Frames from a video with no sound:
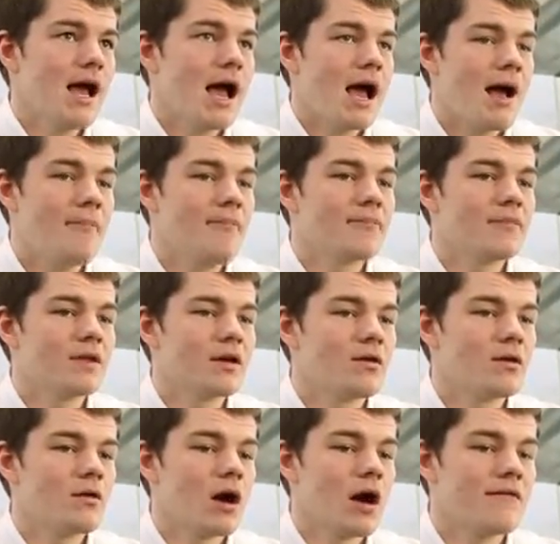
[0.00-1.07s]

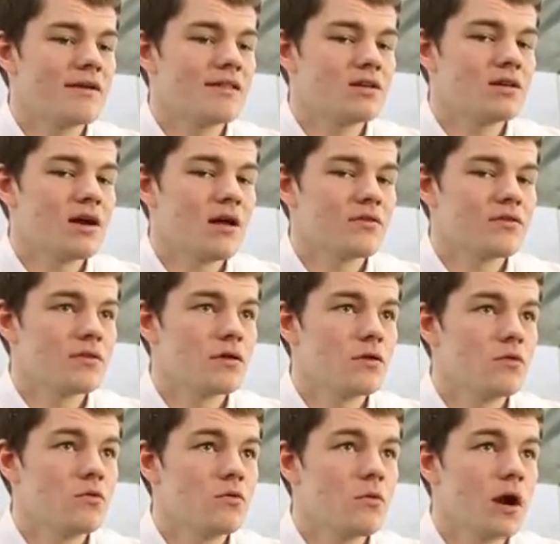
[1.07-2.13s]
I've had the chance
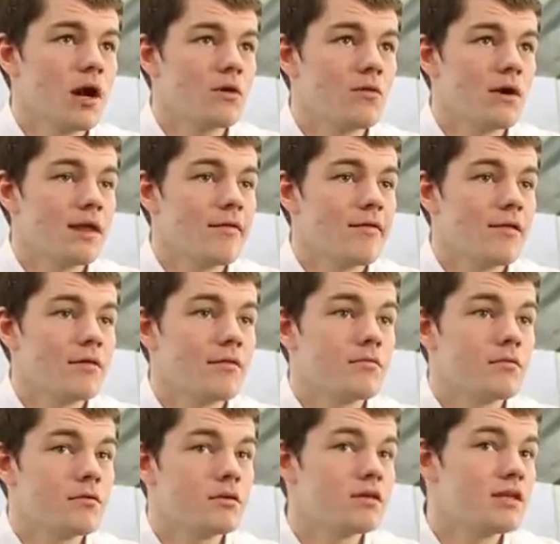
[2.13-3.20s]
to work with
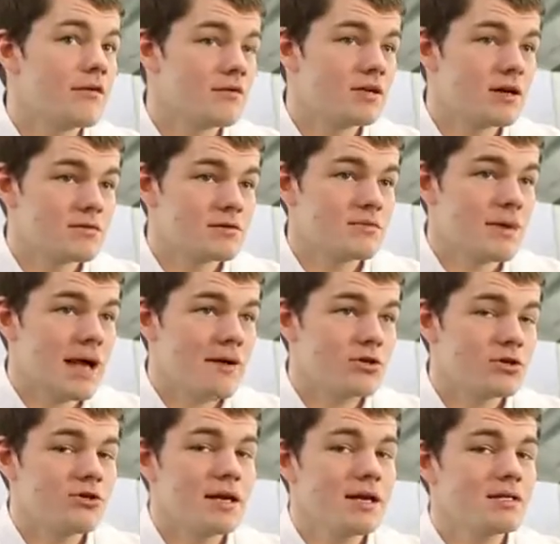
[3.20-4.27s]
different types of
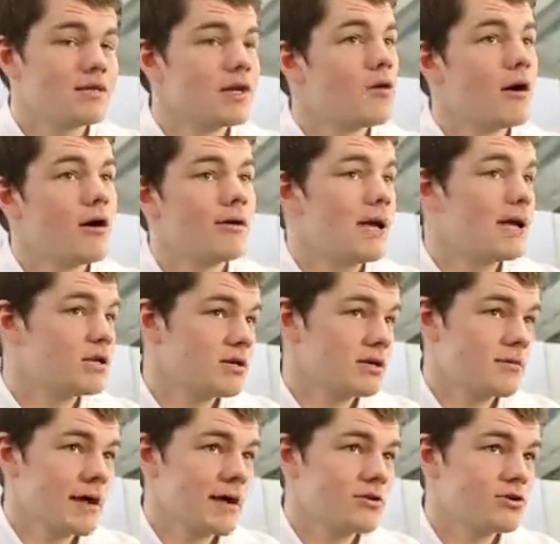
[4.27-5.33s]
powertrain. So our electric
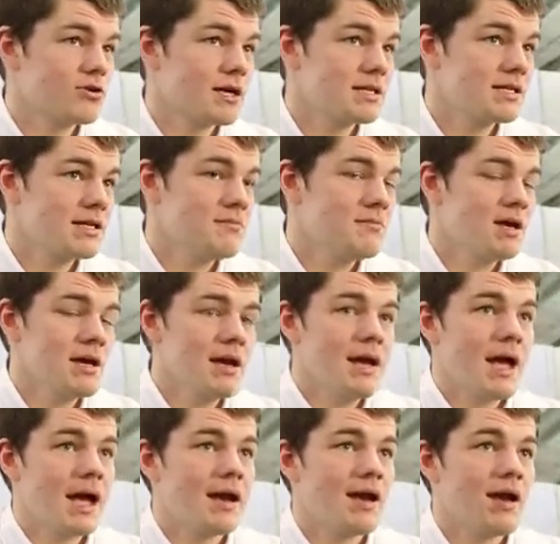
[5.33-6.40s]
powertrain team
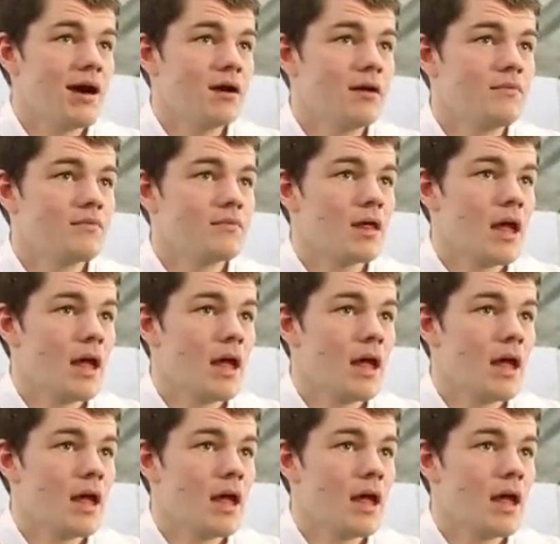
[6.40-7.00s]
and our